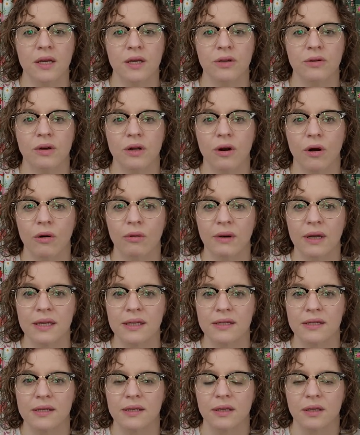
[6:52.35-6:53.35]
You can
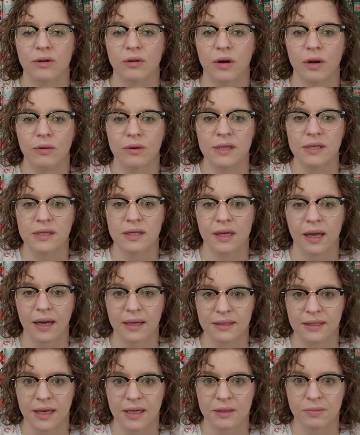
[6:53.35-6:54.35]
always
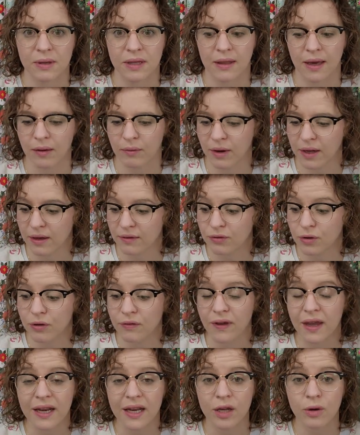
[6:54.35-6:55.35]
contact me that way if you
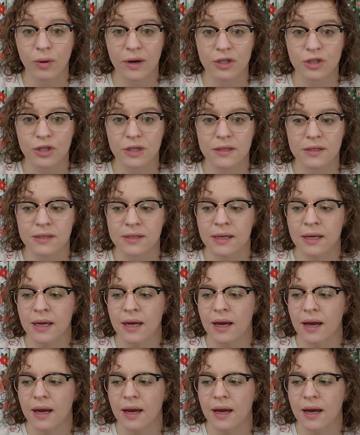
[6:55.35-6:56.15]
have any questions.